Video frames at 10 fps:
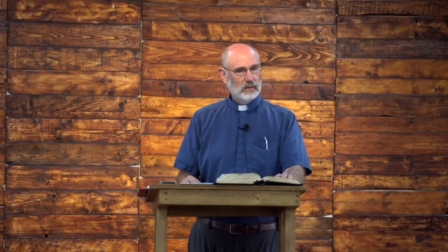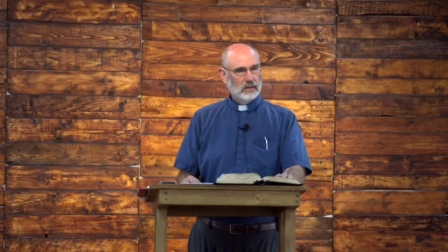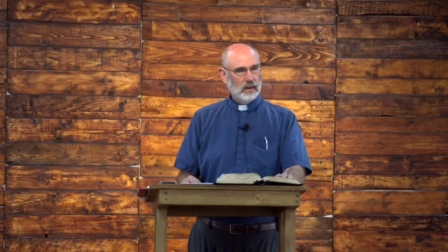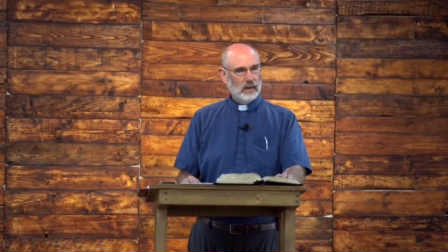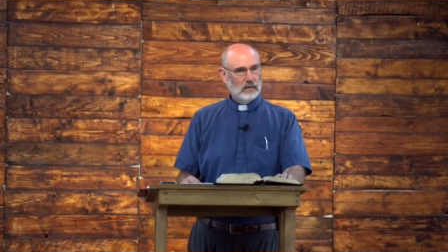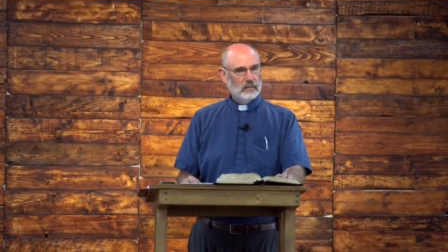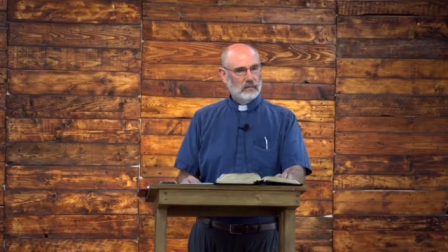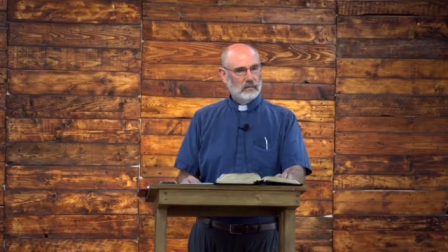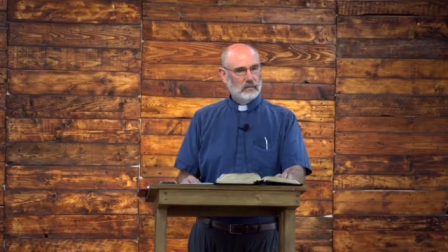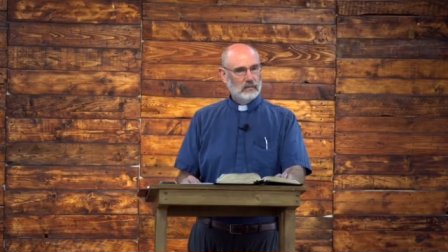
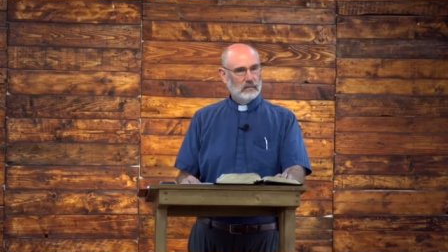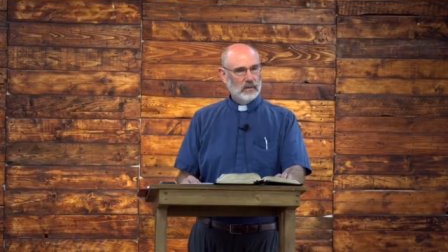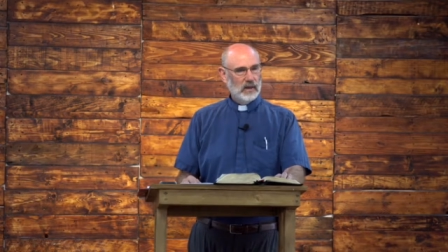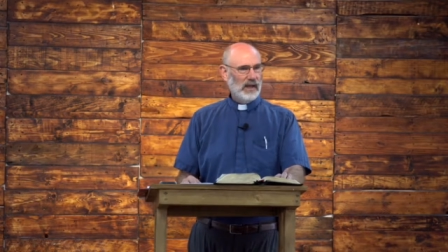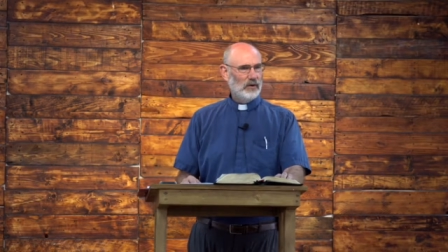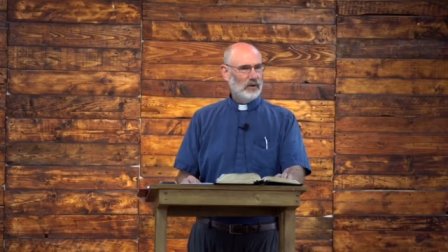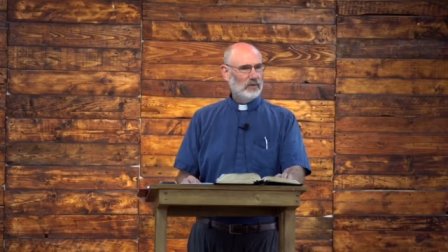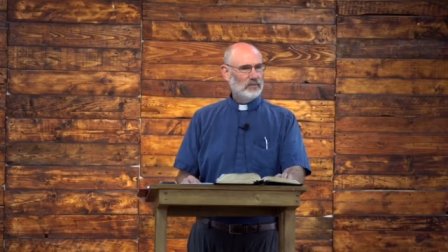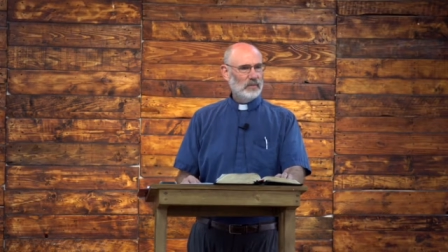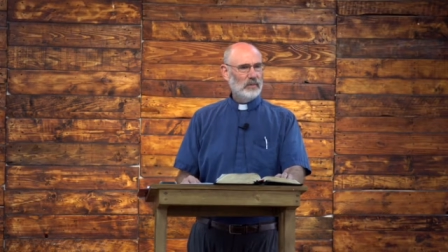I don't know.
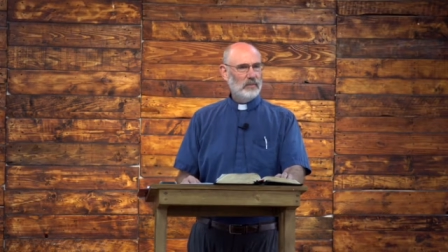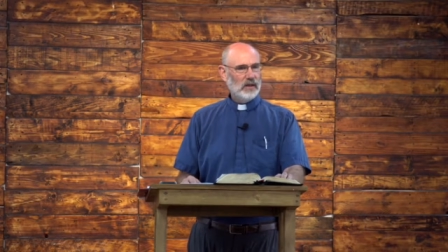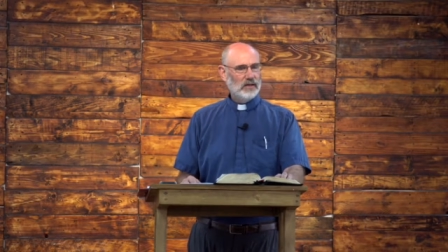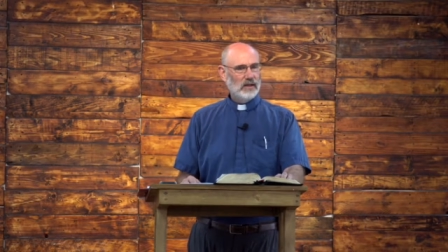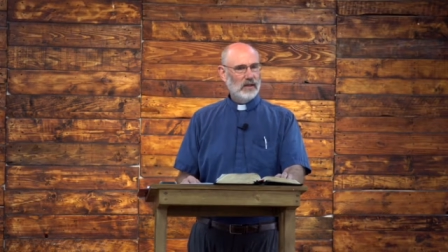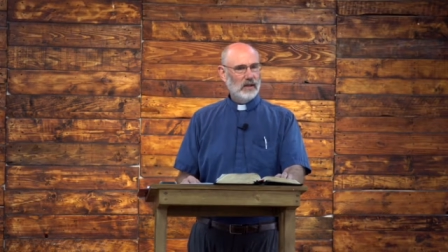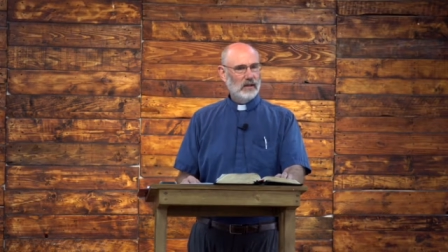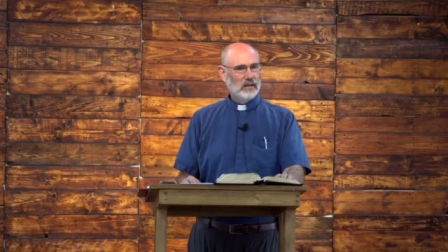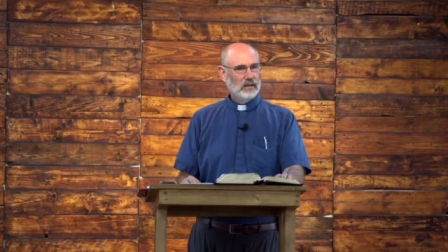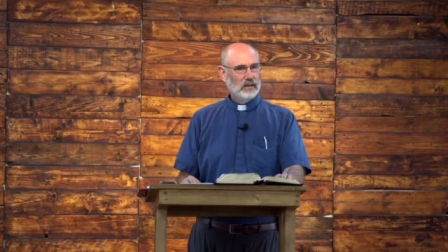Somebody might say
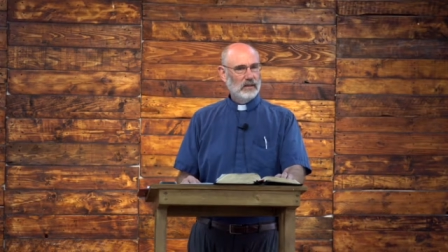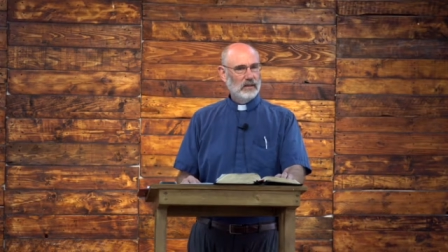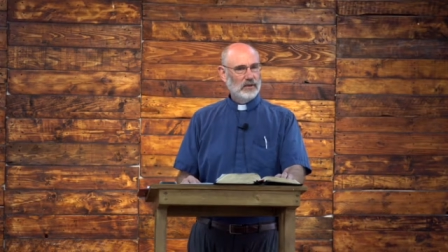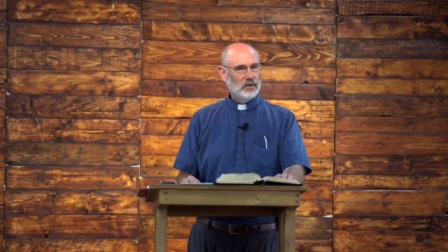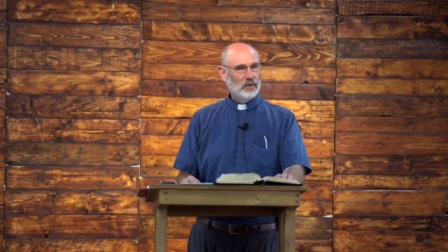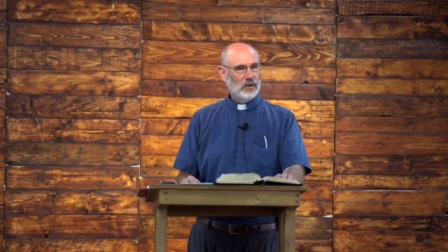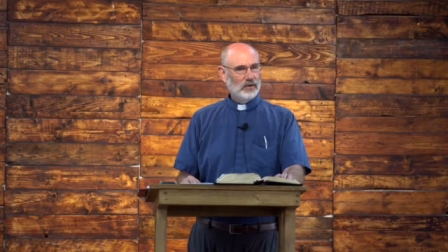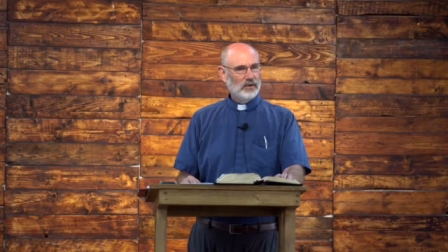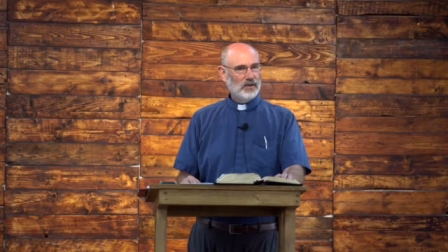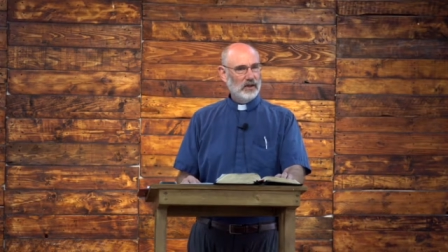Joel
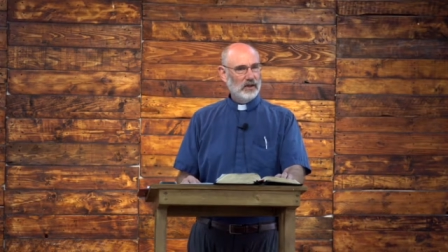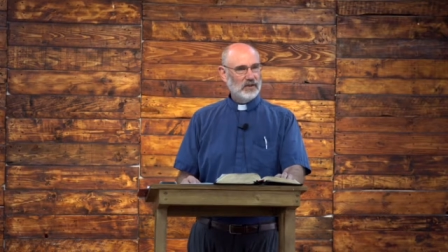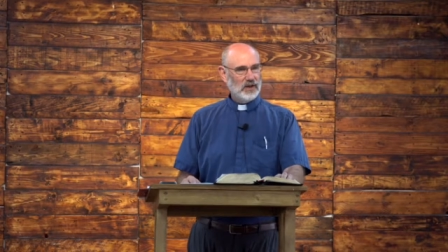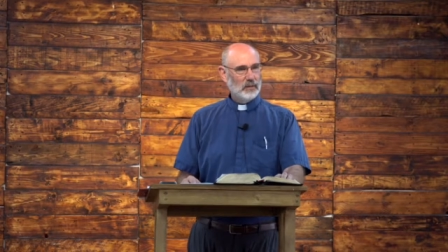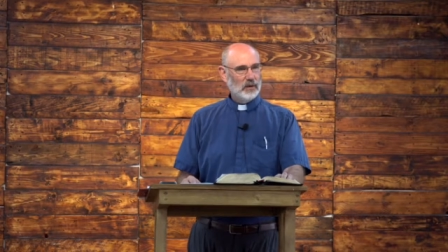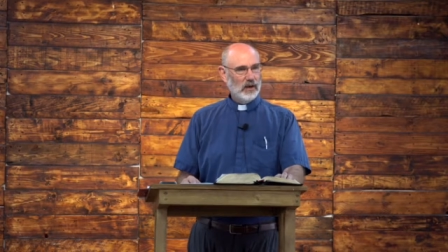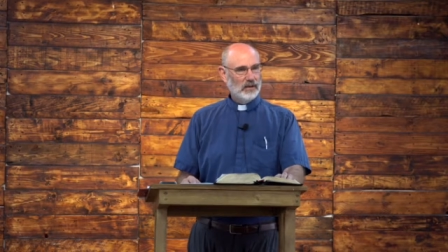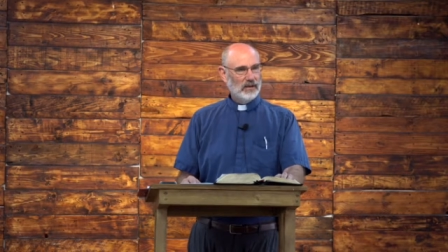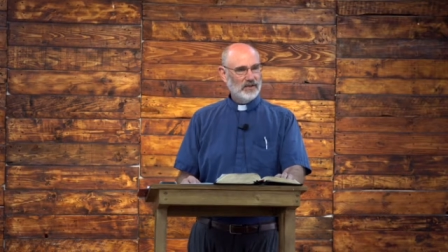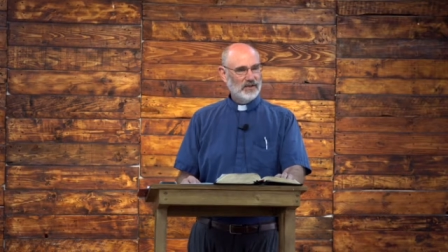Osteen is a shepherd like
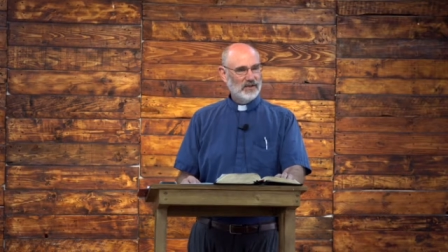this,